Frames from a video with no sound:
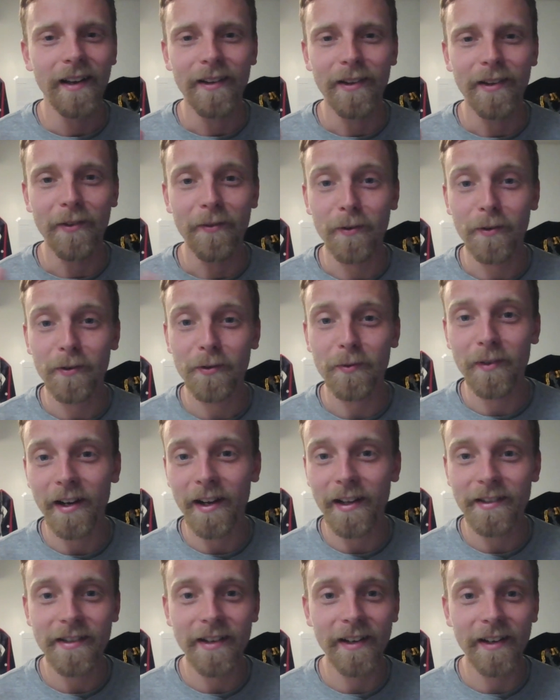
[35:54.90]
the first one
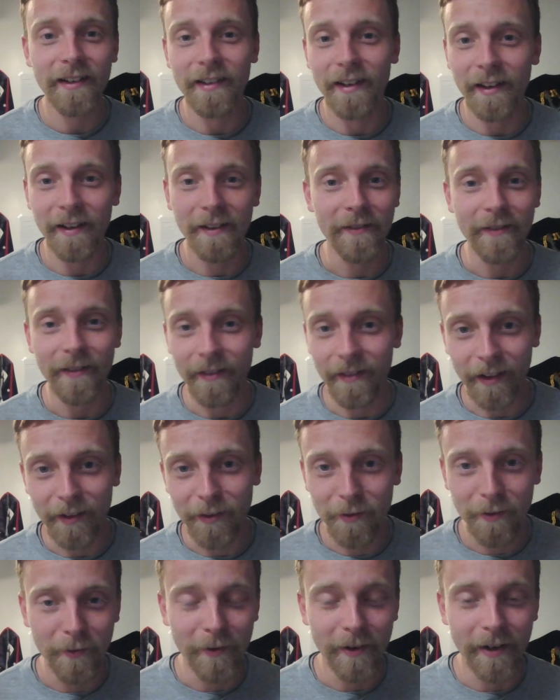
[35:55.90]
I checked.
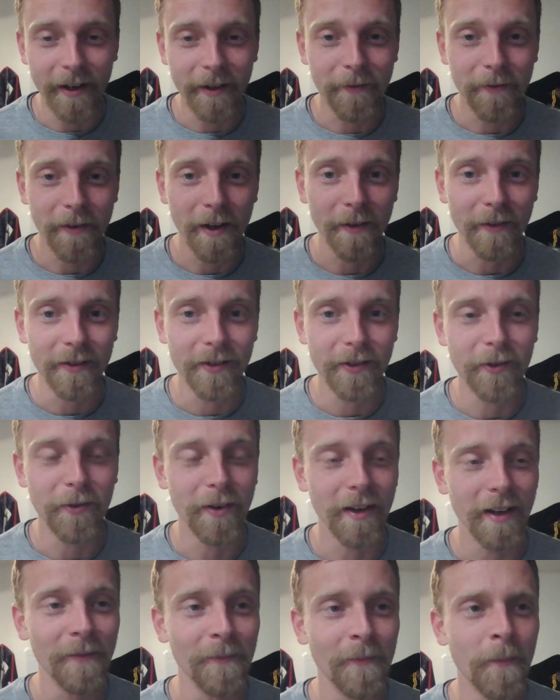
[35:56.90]
That's the one I found
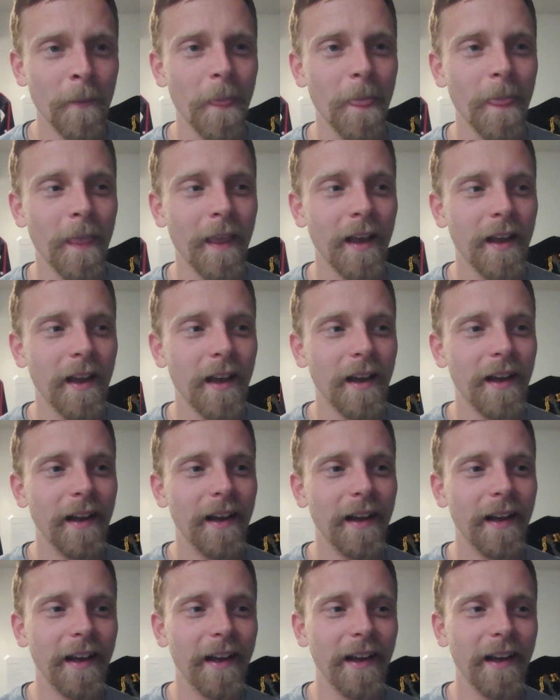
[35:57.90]
2 in,
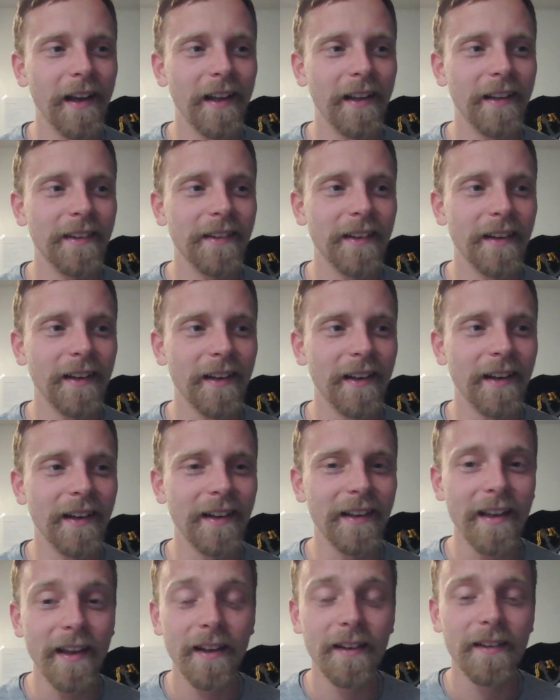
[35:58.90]
and
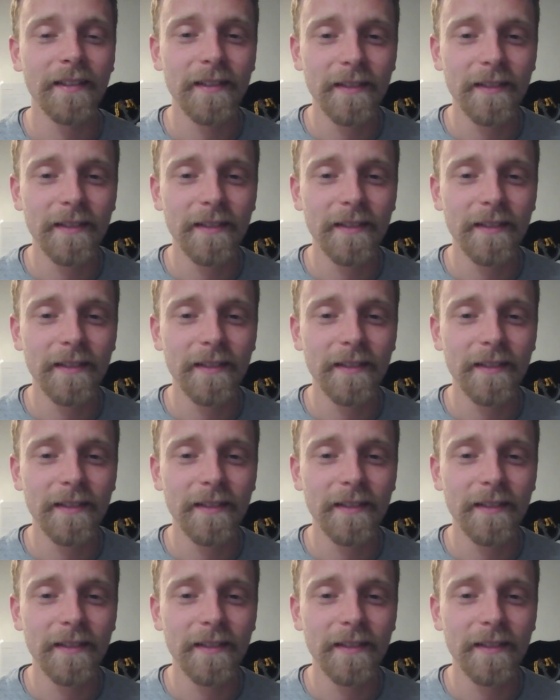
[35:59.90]
yeah,